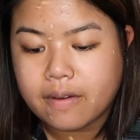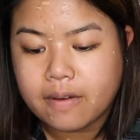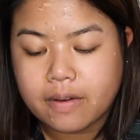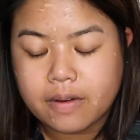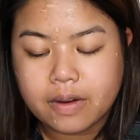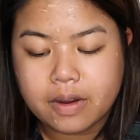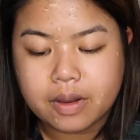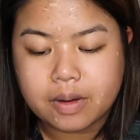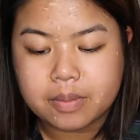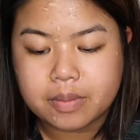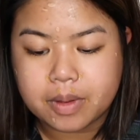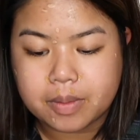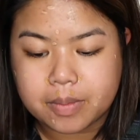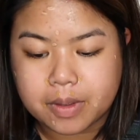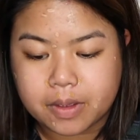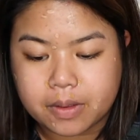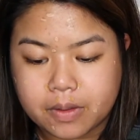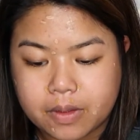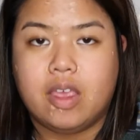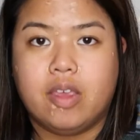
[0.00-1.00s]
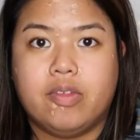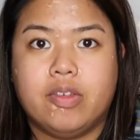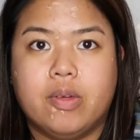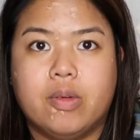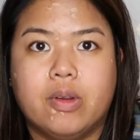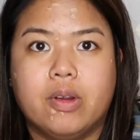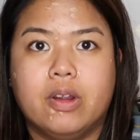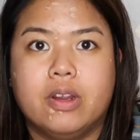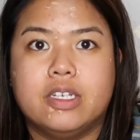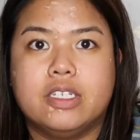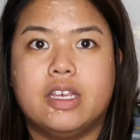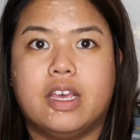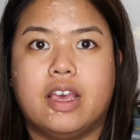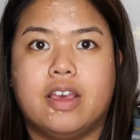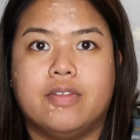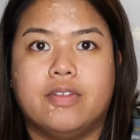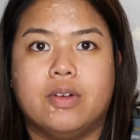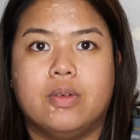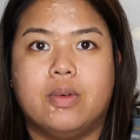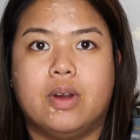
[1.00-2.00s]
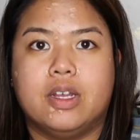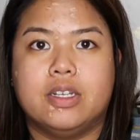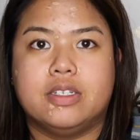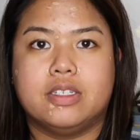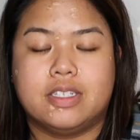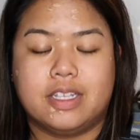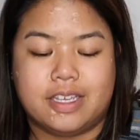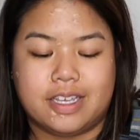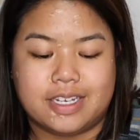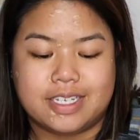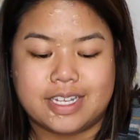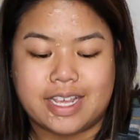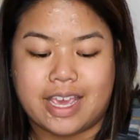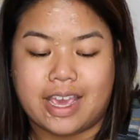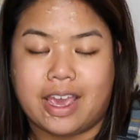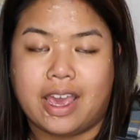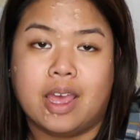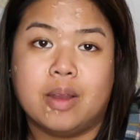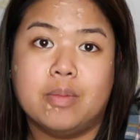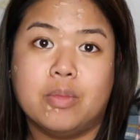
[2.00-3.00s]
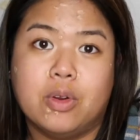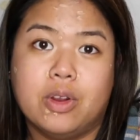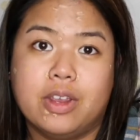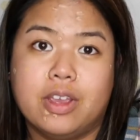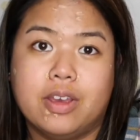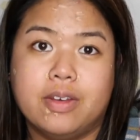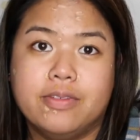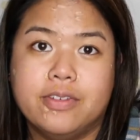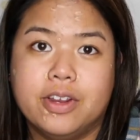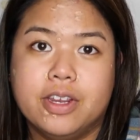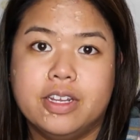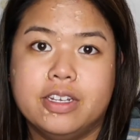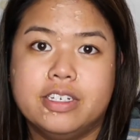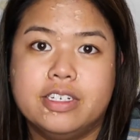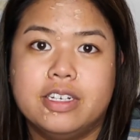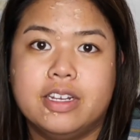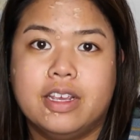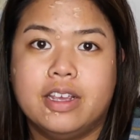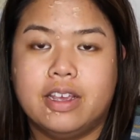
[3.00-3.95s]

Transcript: around my mouth. If you were to ever want just like a tad more coverage,